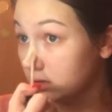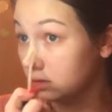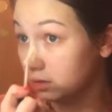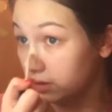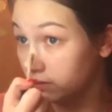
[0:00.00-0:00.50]

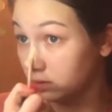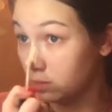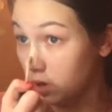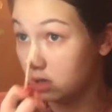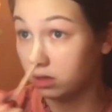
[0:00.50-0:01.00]
shove some
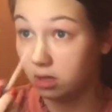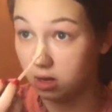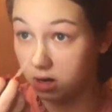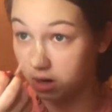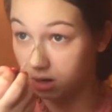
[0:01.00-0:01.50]
on
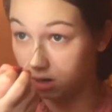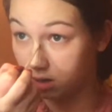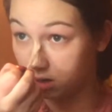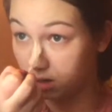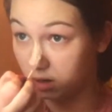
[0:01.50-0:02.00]
there,
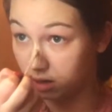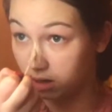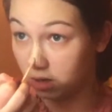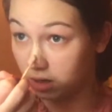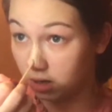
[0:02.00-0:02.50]

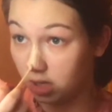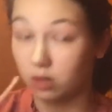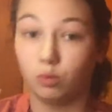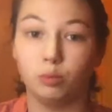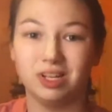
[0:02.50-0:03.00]

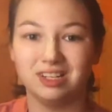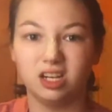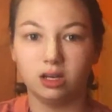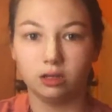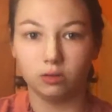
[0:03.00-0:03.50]
then we'll blend it
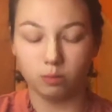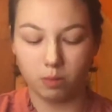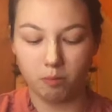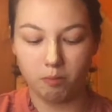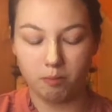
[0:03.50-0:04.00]
in a little
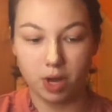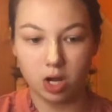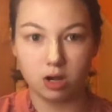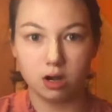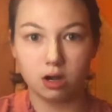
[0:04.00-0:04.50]

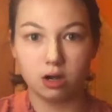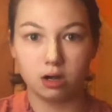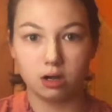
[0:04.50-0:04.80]
better.